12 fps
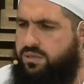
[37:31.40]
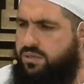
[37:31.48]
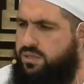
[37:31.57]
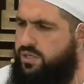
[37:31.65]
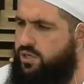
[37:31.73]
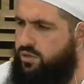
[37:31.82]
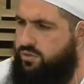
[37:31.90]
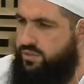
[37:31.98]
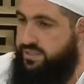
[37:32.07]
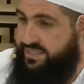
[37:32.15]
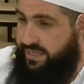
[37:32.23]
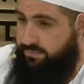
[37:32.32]
You know,
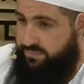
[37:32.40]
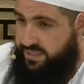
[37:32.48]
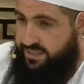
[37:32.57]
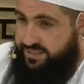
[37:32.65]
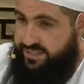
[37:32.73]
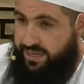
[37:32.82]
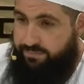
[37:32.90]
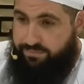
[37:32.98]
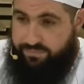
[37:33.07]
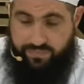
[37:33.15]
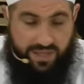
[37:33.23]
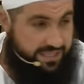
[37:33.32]
some,
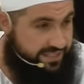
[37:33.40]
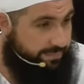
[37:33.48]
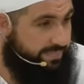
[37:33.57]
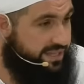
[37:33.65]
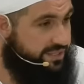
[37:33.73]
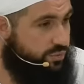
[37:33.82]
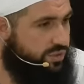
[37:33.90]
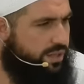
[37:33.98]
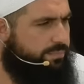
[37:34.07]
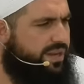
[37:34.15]
some, some brothers, would,